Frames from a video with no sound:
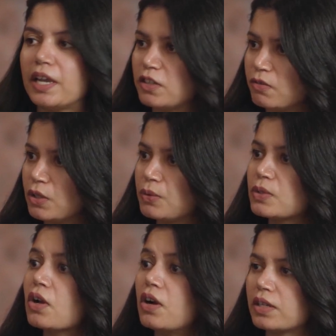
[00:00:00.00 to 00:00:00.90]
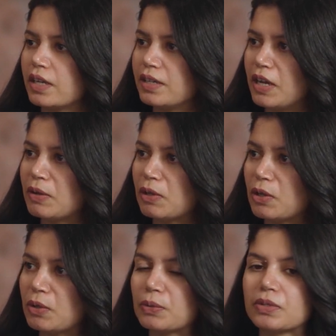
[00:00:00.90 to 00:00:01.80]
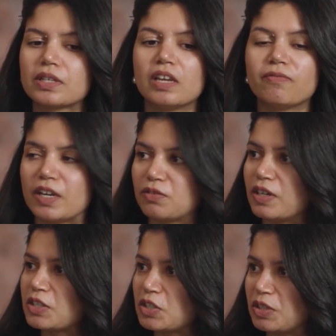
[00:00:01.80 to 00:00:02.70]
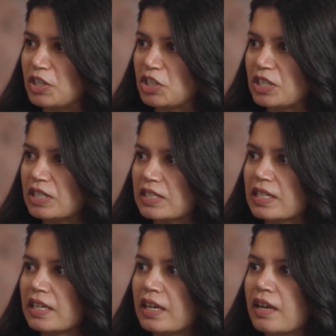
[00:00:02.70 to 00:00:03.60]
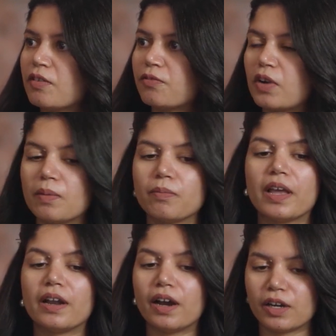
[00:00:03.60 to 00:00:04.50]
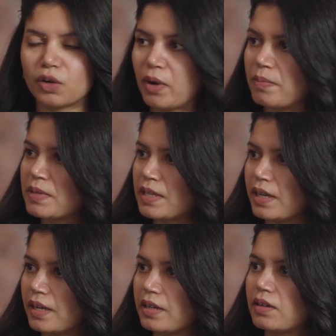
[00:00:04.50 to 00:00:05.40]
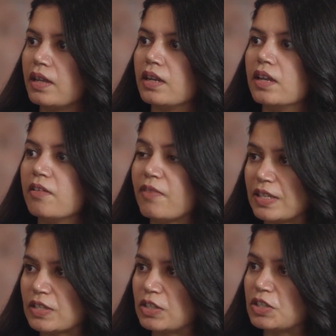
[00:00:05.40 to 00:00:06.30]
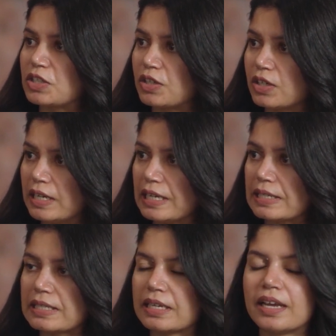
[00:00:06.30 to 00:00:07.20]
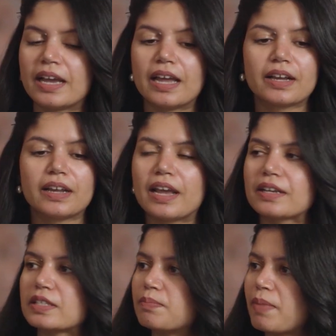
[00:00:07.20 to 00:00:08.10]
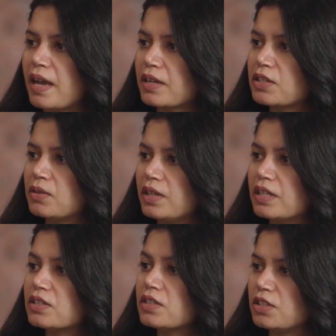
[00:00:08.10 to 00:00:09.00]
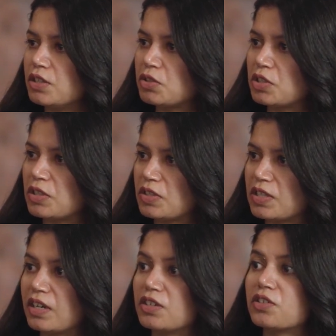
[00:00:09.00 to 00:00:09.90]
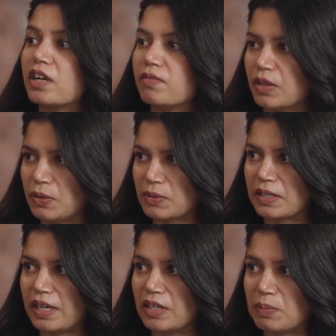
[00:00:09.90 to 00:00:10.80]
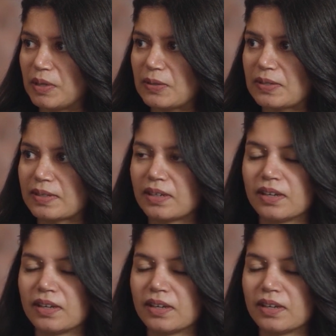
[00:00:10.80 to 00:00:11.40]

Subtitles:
page views, content downloads, event registrations from an IR website and events such as earnings, and connects it back to the institutions that are driving those engagements.